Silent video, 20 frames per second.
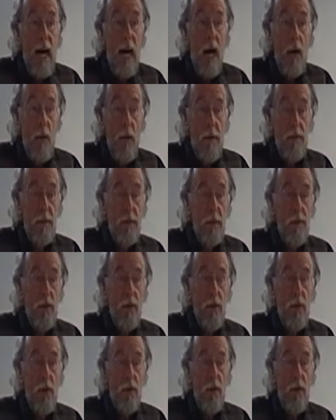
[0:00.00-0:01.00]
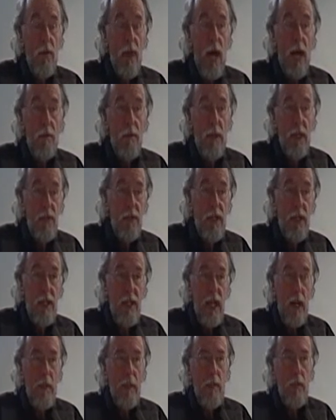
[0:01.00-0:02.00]
However, so that being
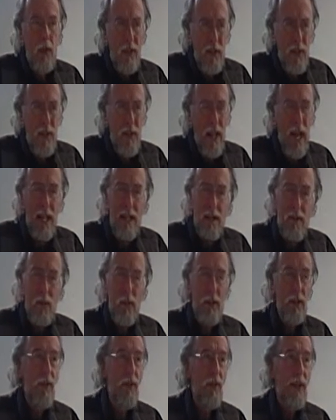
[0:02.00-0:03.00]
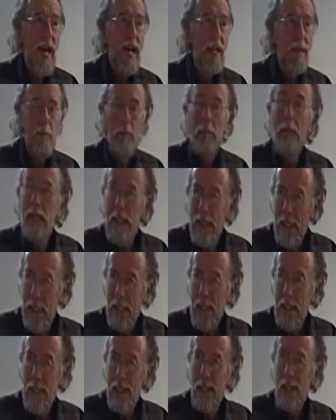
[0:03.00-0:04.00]
said, I mean, what does that
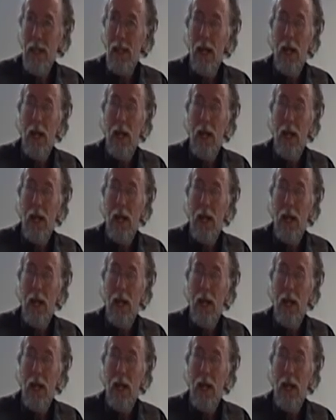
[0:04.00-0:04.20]
mean?